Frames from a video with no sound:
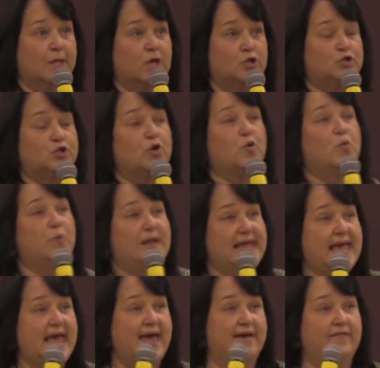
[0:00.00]
So
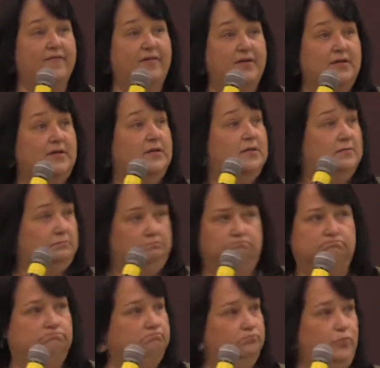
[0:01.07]
we
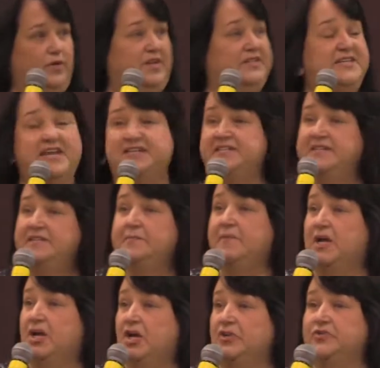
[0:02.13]
attended
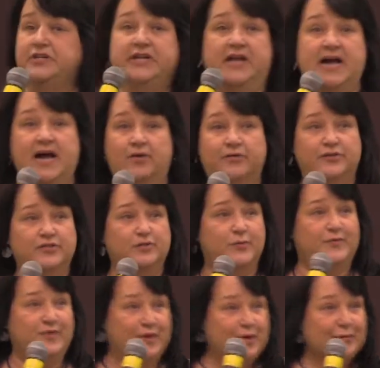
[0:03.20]
about 100 encounters.
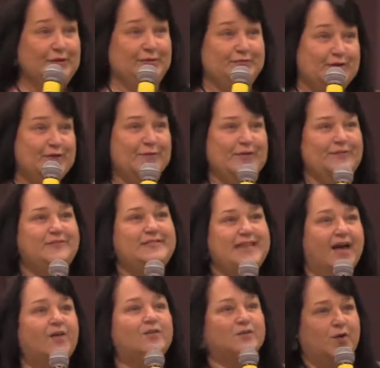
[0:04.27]
We've
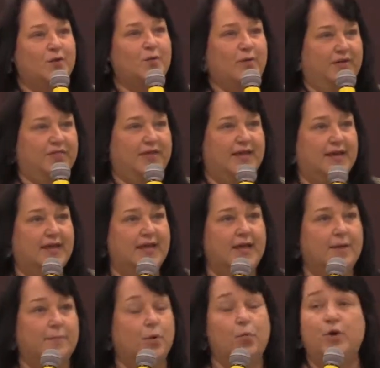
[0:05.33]
dealt with it.
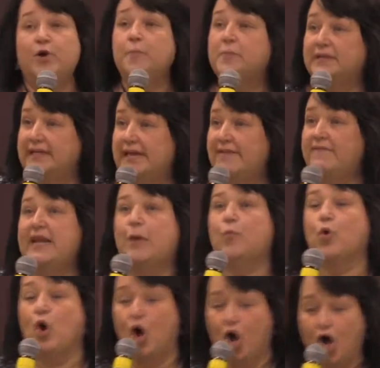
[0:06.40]
But we're believing and
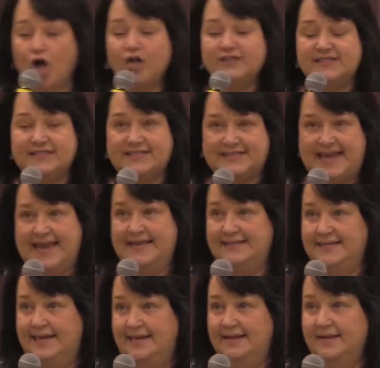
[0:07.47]
we're all
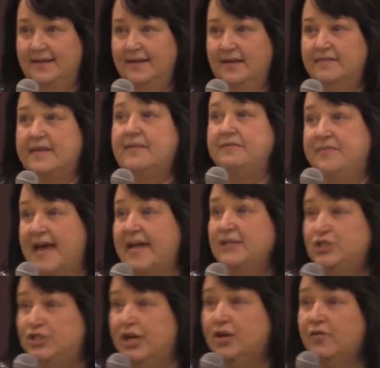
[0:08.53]
standing that
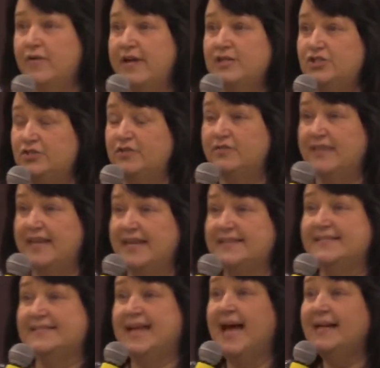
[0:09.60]
generational thing
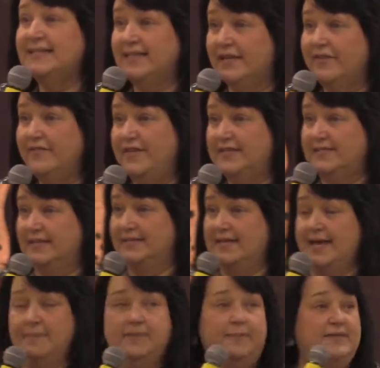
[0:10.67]
is not going to visit
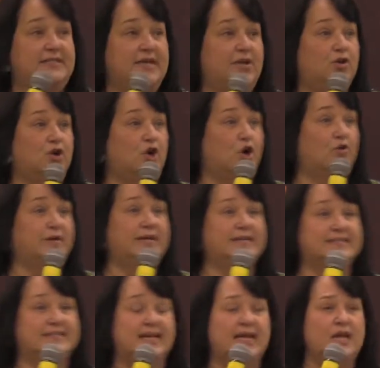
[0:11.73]
them. Let me tell you, Cody
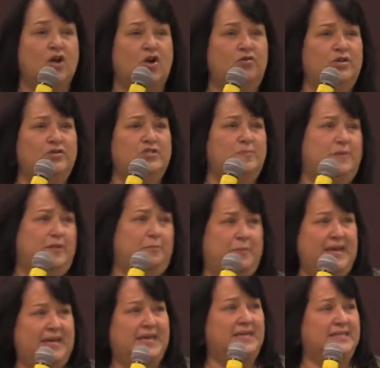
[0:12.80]
used to be the
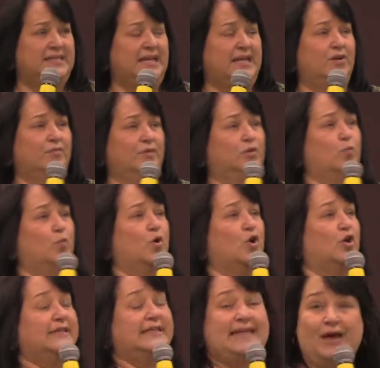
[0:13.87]
pickiest eater in the
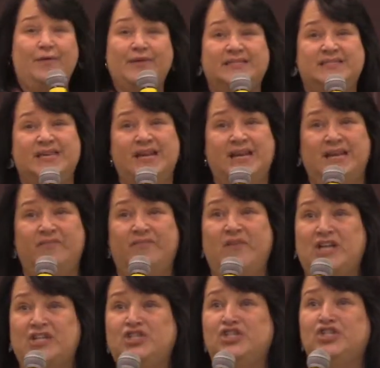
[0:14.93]
world, and now he's eating
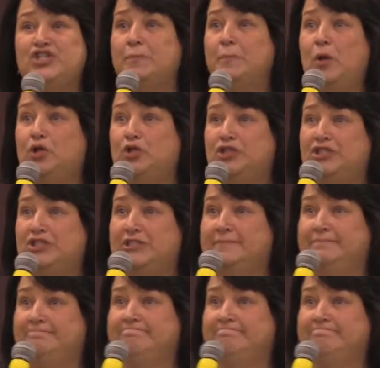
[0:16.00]
vegetables.